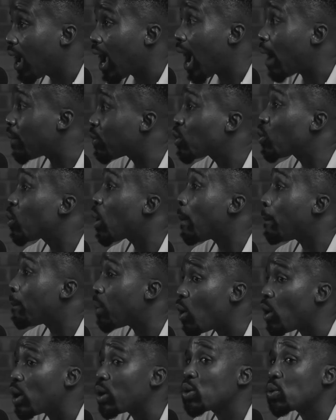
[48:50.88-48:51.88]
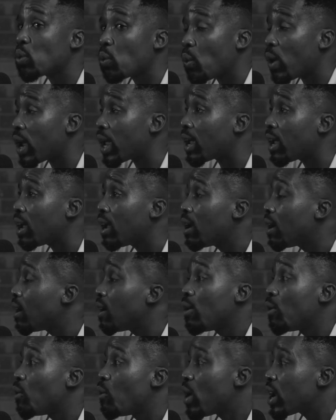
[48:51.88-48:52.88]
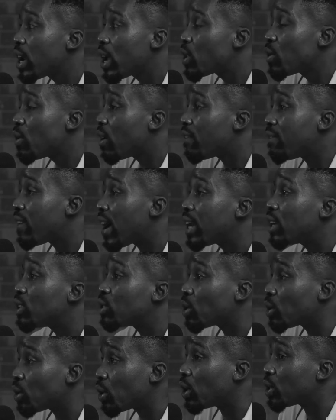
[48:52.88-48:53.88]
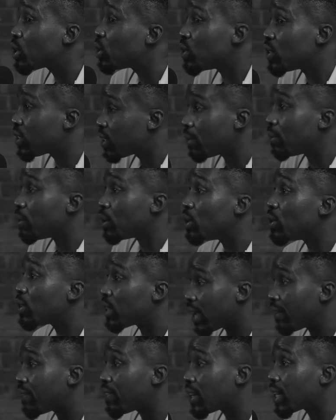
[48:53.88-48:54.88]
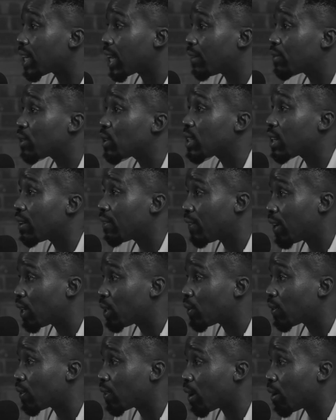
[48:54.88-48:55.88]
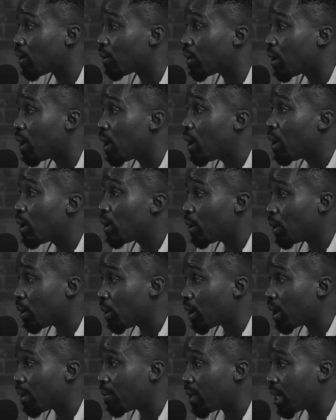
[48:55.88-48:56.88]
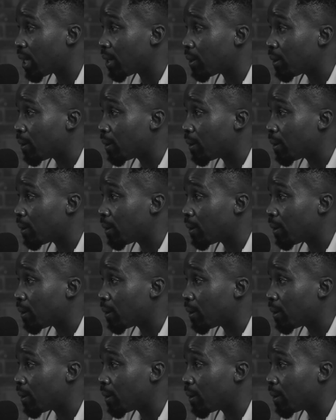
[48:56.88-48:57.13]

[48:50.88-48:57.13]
up to a point where whether you are violent or not, you definitely have to defend yourself. You know what I mean?